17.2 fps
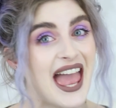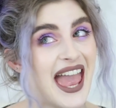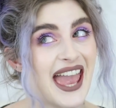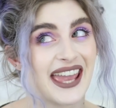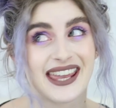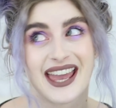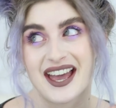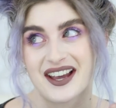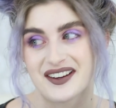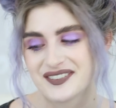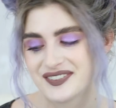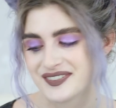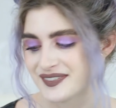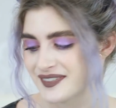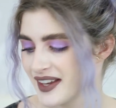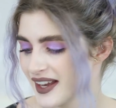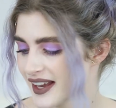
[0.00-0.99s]
AF.
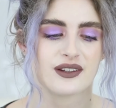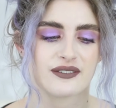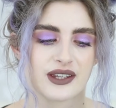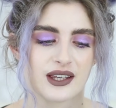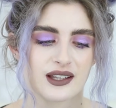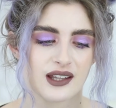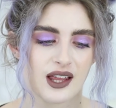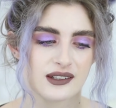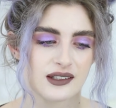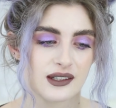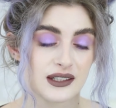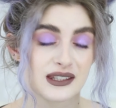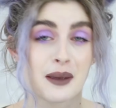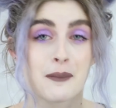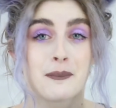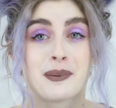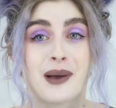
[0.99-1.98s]
living in
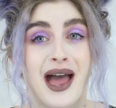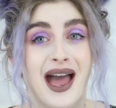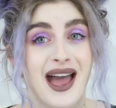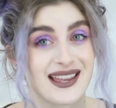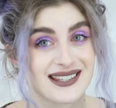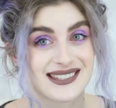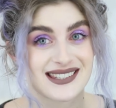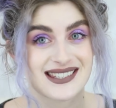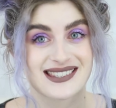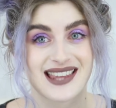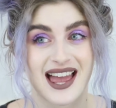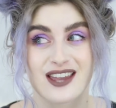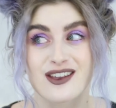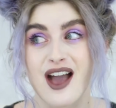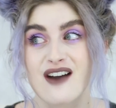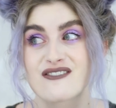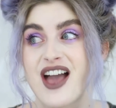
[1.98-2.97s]
London. The best is
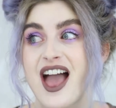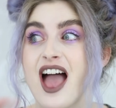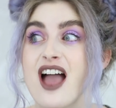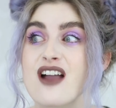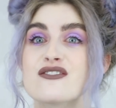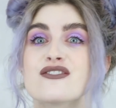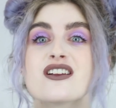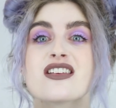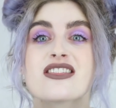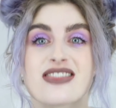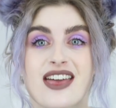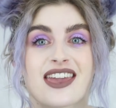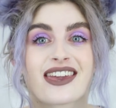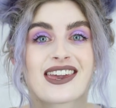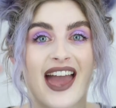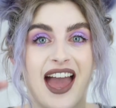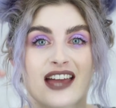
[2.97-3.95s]
that you have
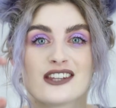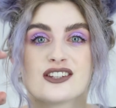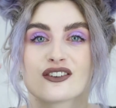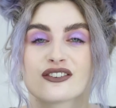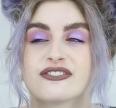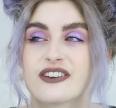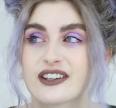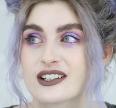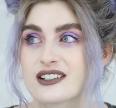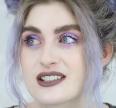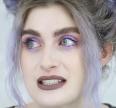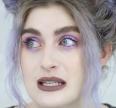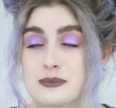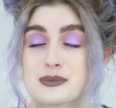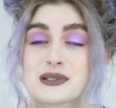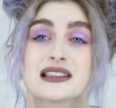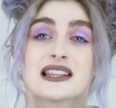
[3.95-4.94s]
everything at your
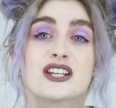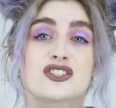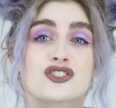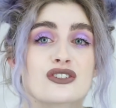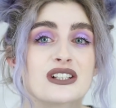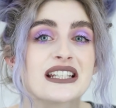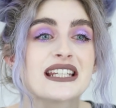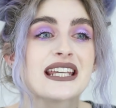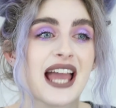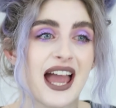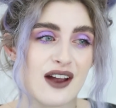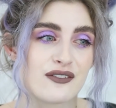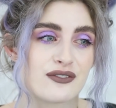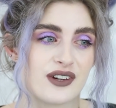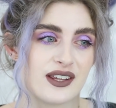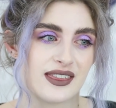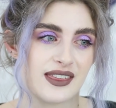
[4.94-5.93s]
fingertips, literally
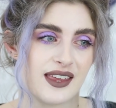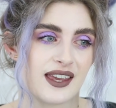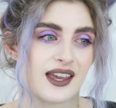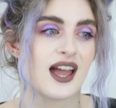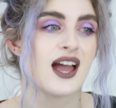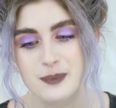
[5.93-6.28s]
everything.